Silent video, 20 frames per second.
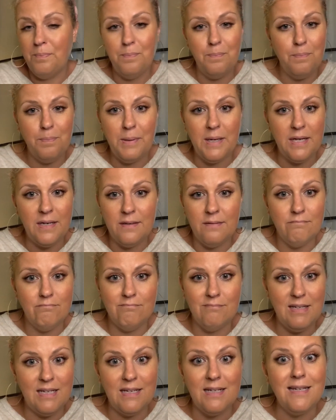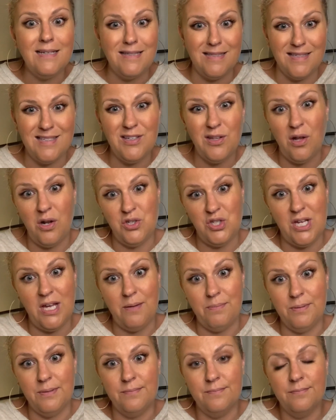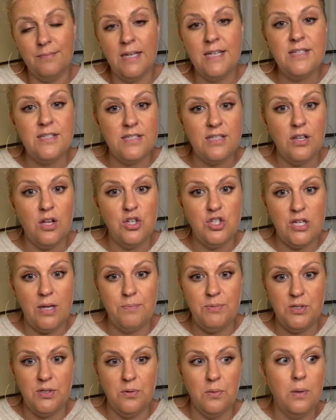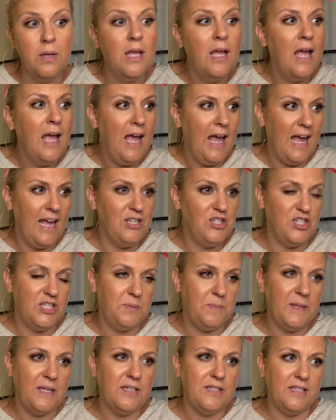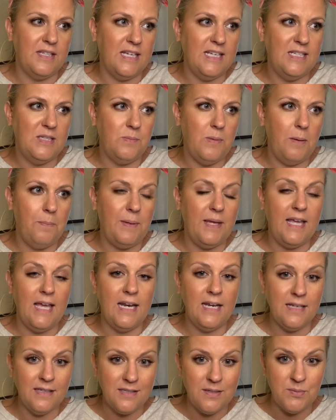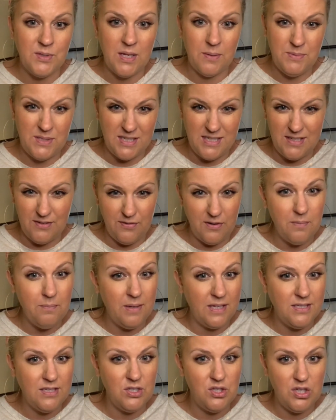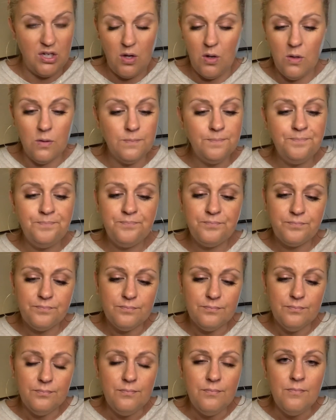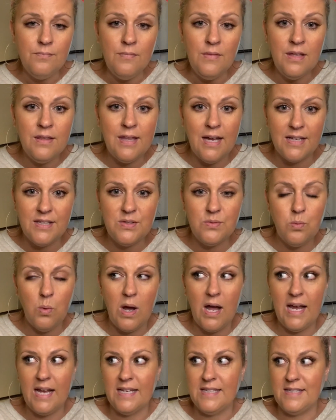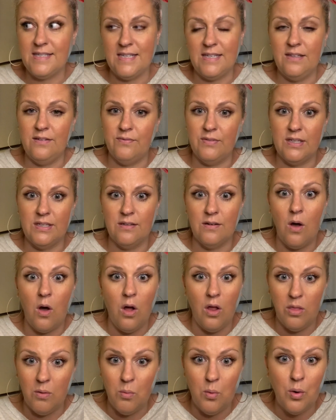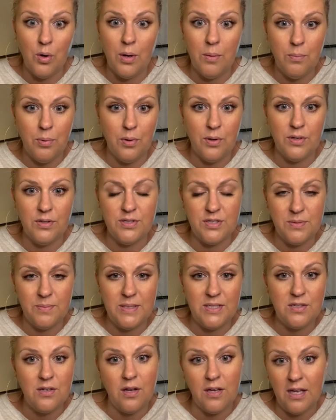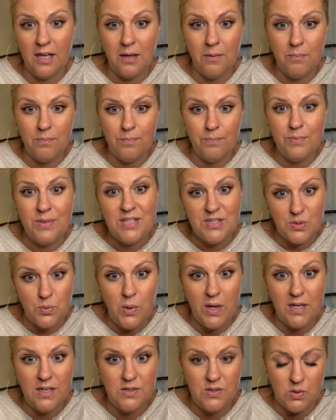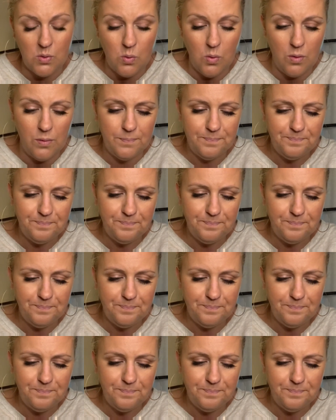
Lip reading: but it's still our job. It's still our job too. And just because kids might be getting sometimes a different message at home, that's why it's even all the more important to be talking this way in school.